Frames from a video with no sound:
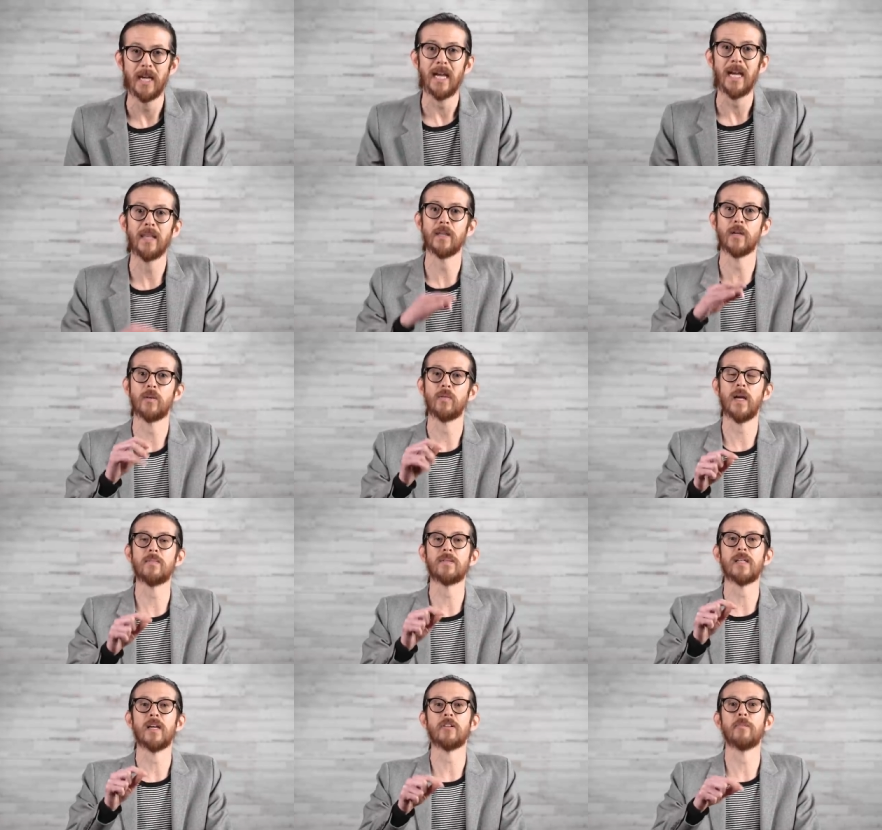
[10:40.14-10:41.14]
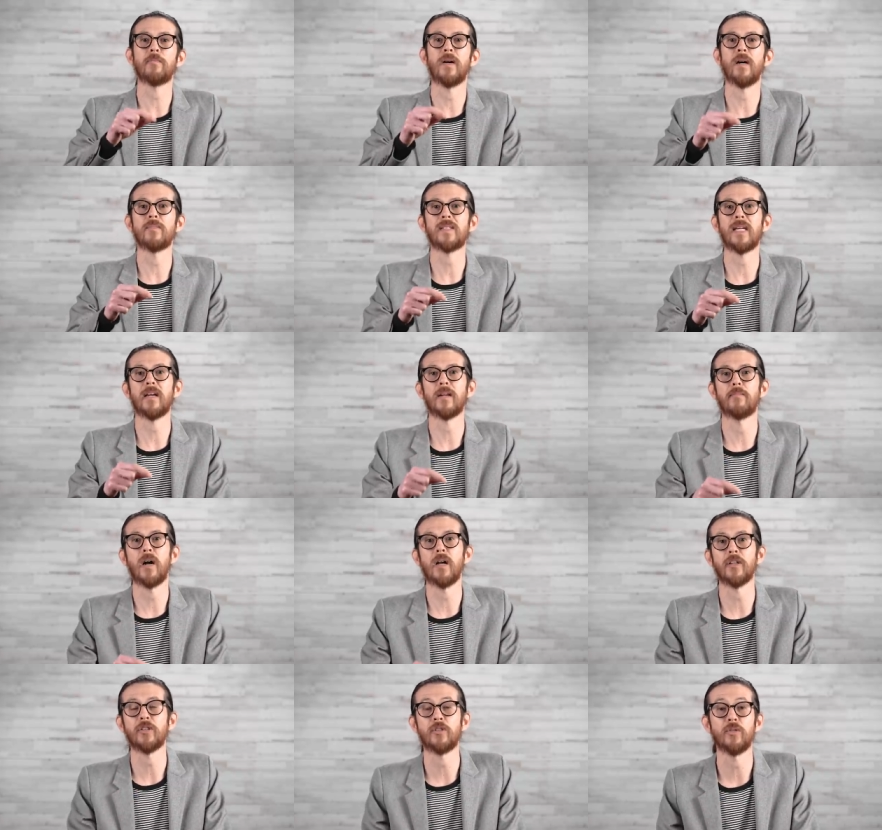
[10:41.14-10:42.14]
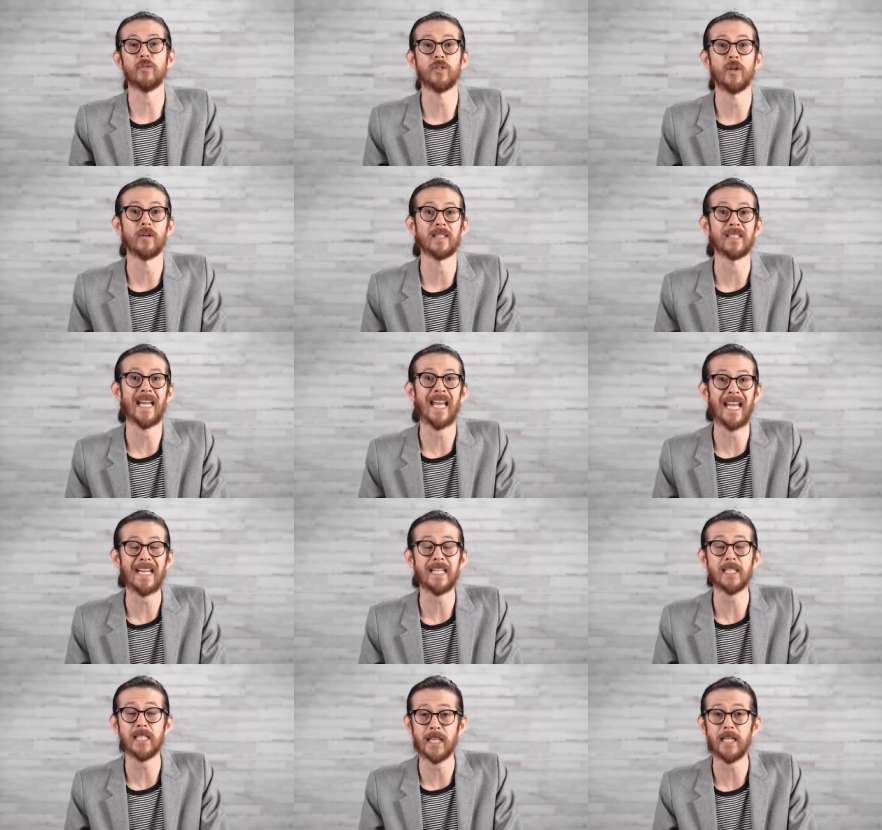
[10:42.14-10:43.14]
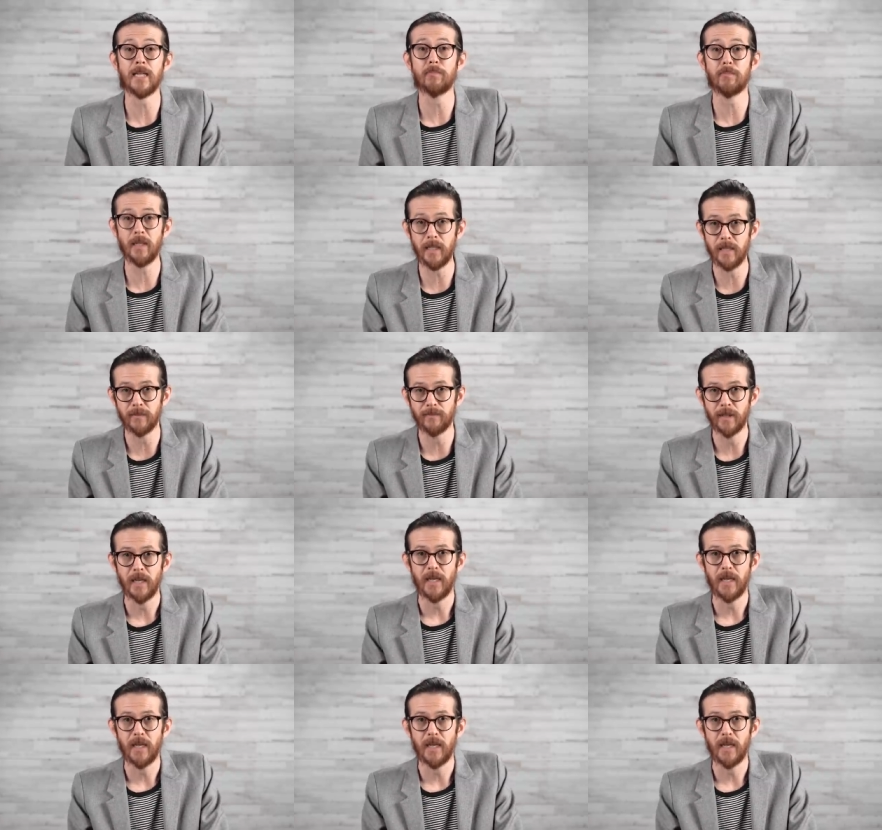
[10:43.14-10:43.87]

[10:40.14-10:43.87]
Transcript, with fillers: And the Krebs cycle pumps out a molecule known as ATP.